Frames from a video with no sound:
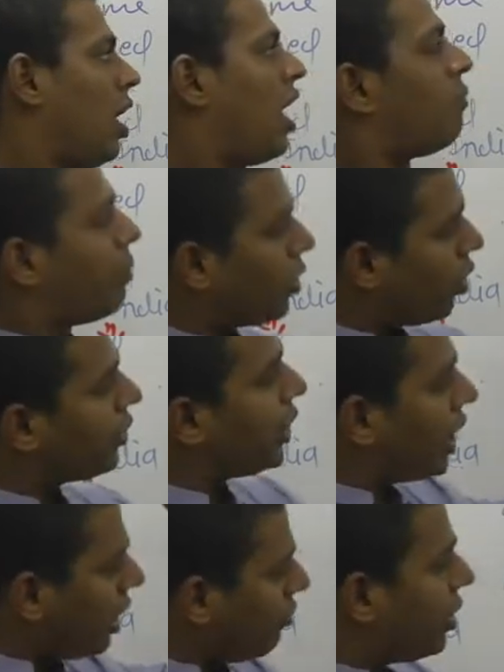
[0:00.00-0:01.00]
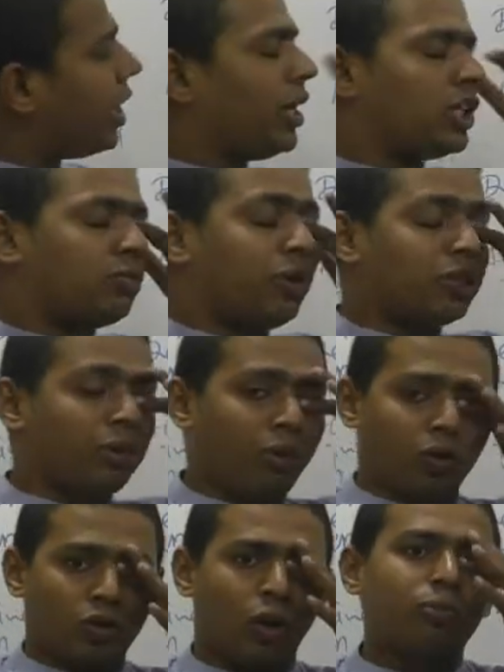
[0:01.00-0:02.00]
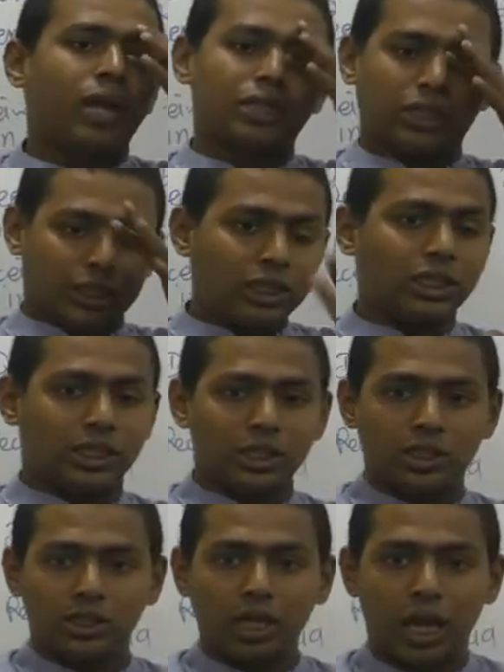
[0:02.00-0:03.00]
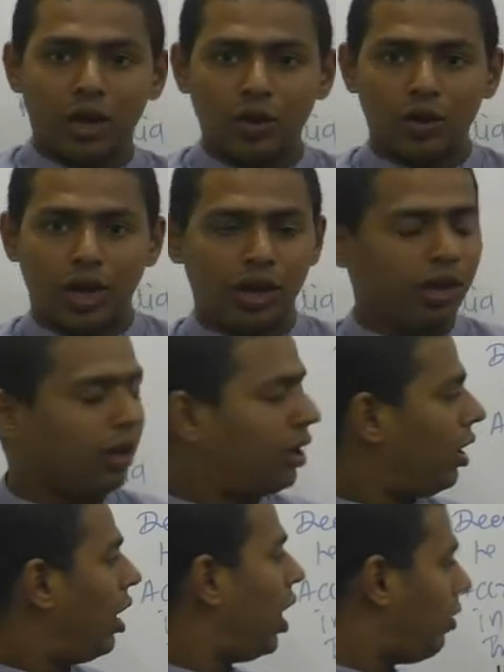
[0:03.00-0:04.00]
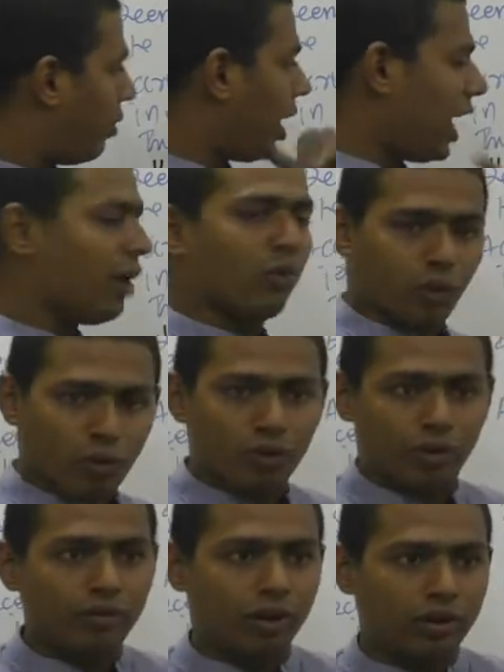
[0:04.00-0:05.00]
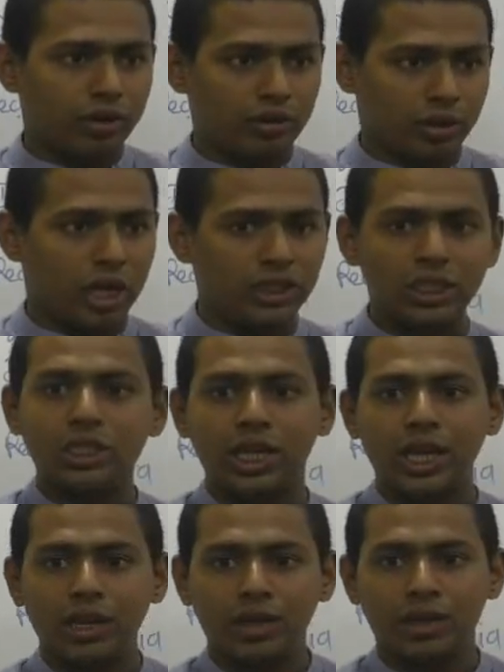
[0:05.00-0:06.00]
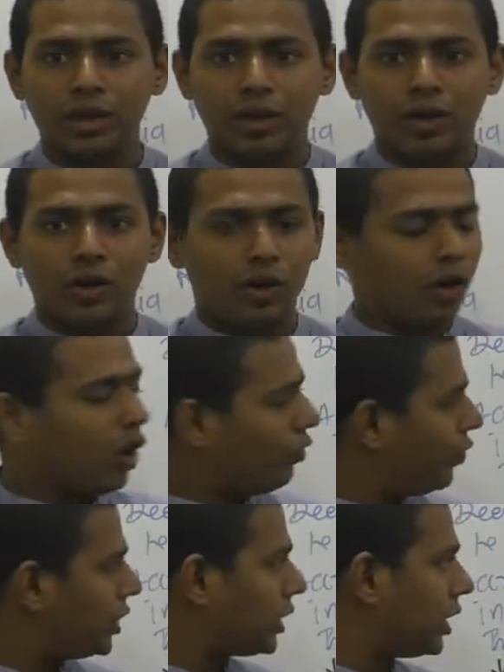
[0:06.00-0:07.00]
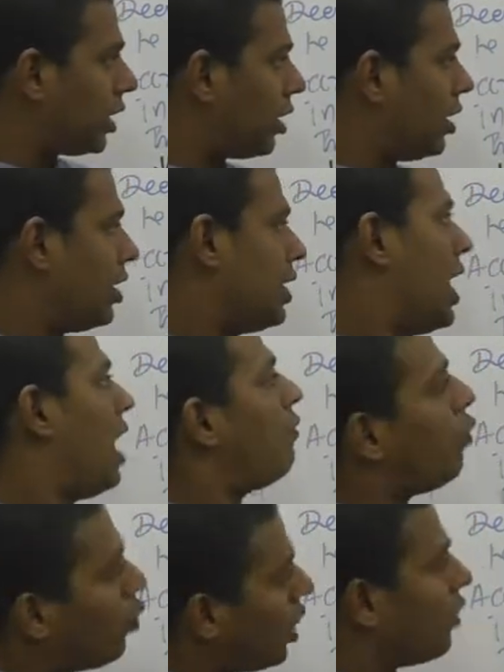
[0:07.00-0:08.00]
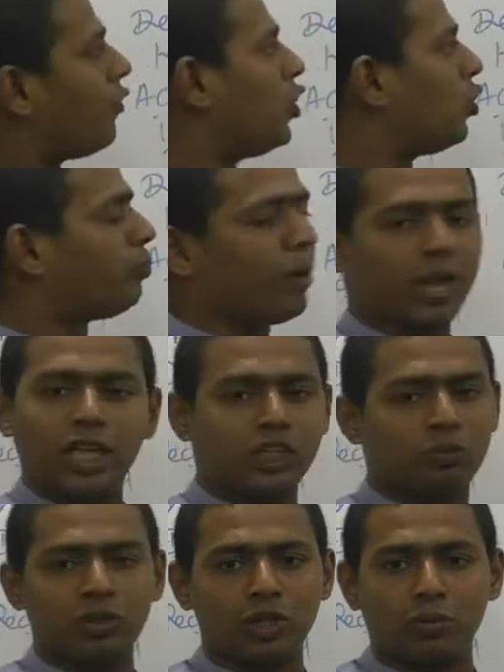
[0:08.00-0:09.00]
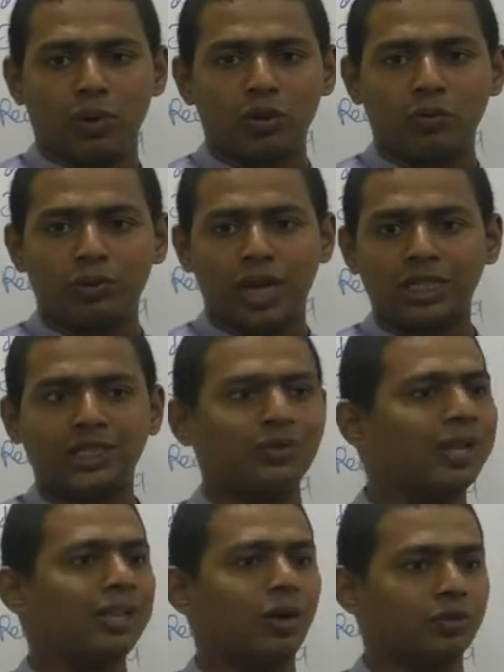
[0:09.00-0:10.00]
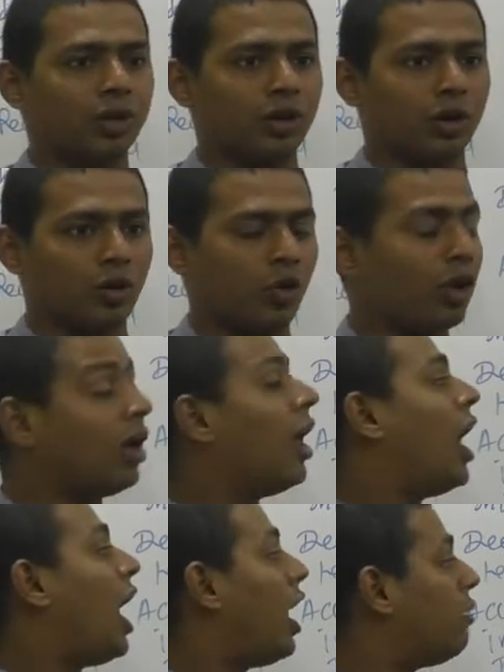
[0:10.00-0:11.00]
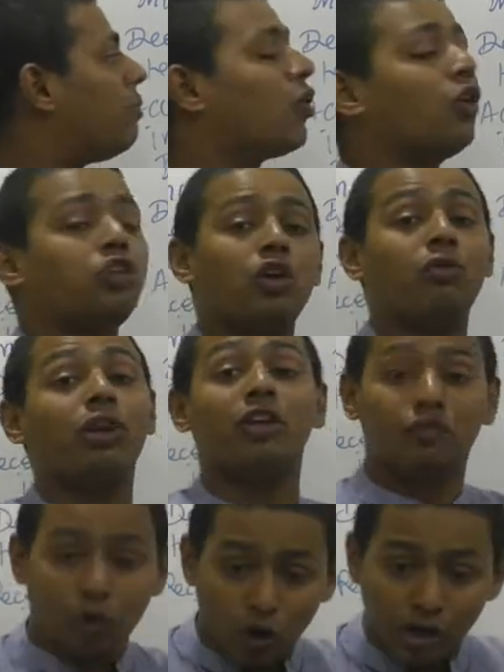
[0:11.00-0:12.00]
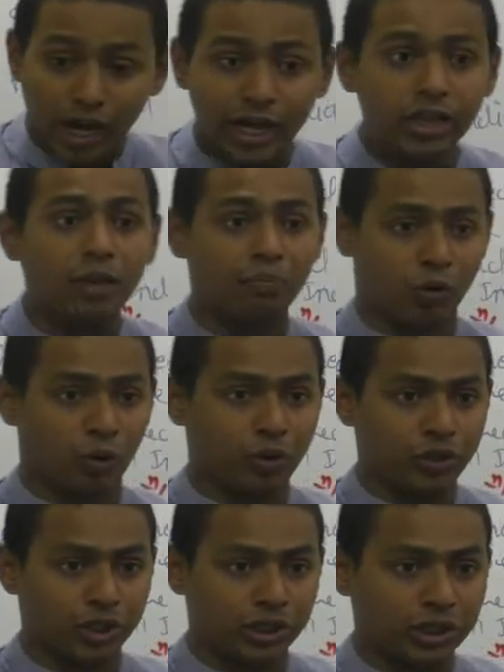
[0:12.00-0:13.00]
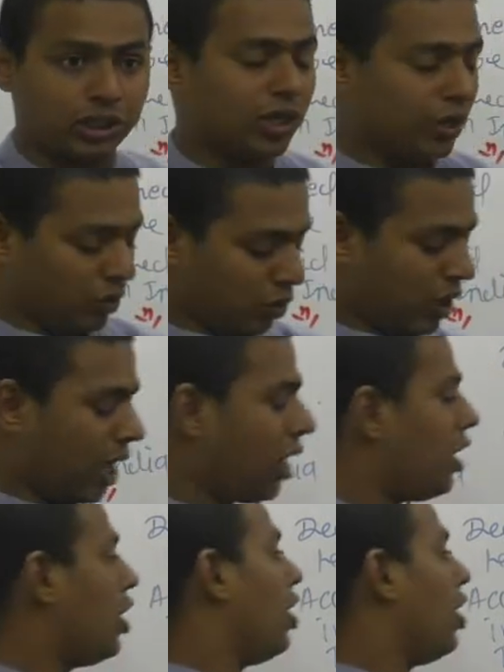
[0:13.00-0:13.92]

and because they evaded this much amount of taxes okay our AO assessing officer have Vodafone to pay this much amount of tax 12,000 crore and because you have defaulted in the provisions okay